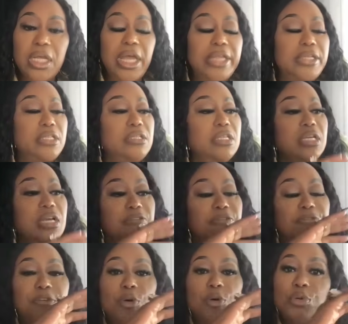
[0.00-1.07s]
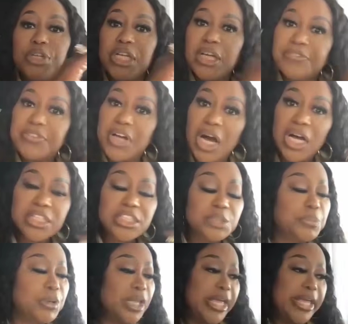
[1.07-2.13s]
And in the unfolding of God's
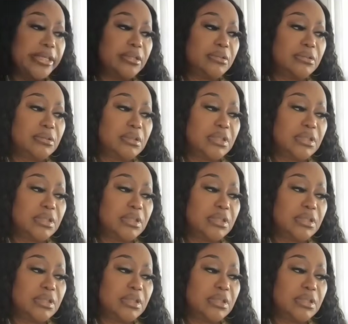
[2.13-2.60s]
plan,